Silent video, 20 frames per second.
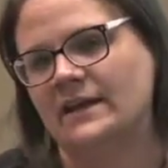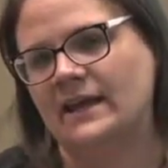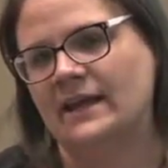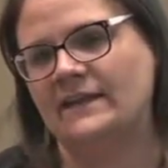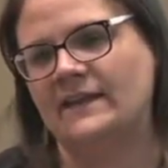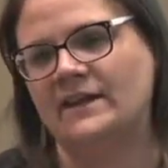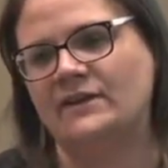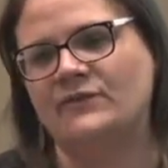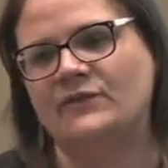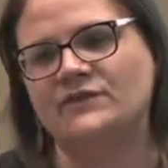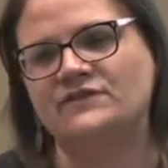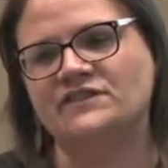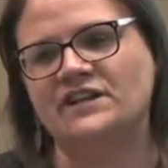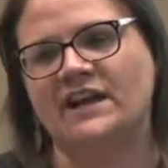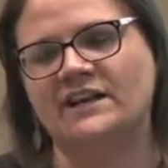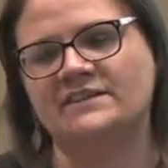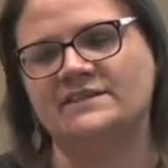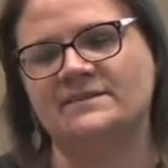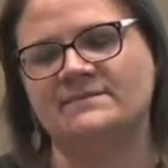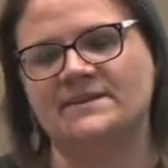And then if we've
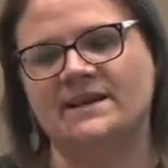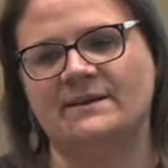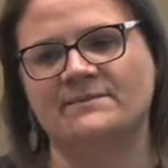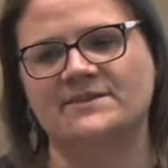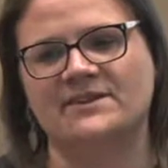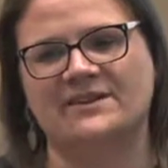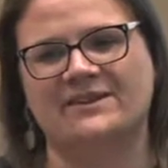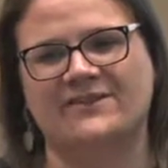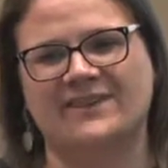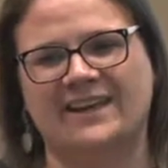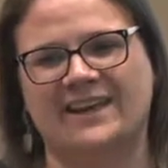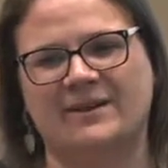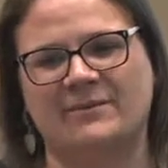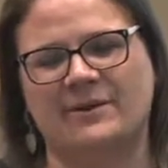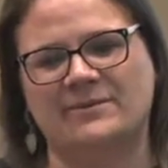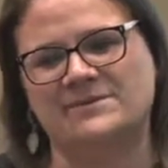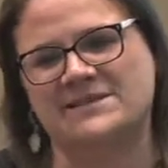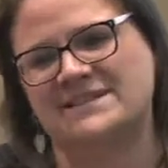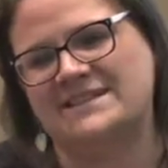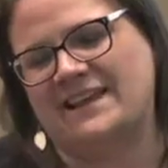checked, sometimes I'll even get them
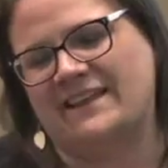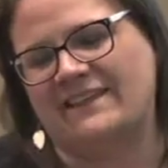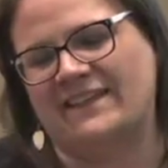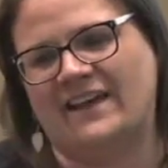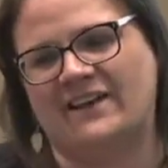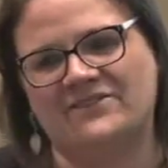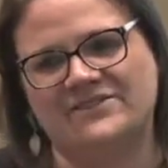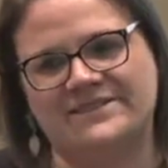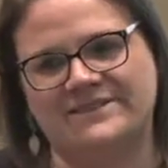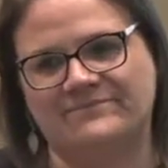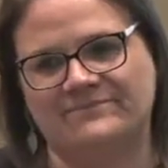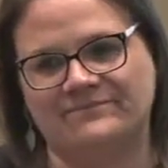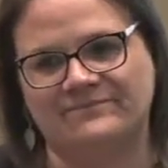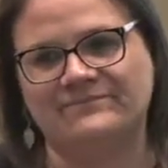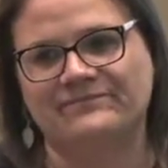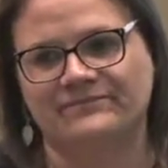up to 10,000.